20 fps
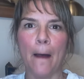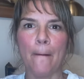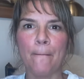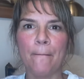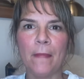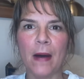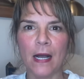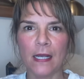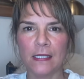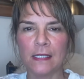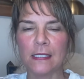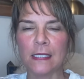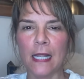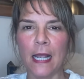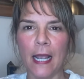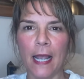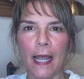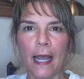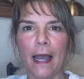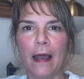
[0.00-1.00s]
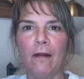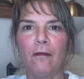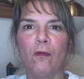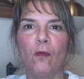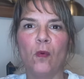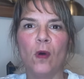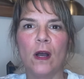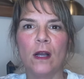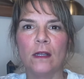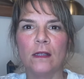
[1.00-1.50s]
must-have
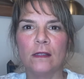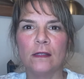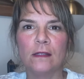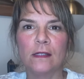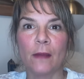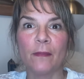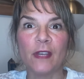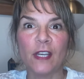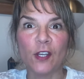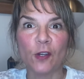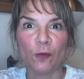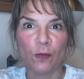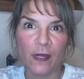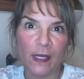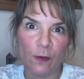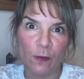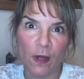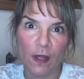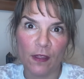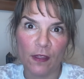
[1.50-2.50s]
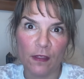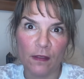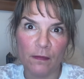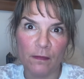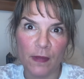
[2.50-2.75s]
was somebody to read with,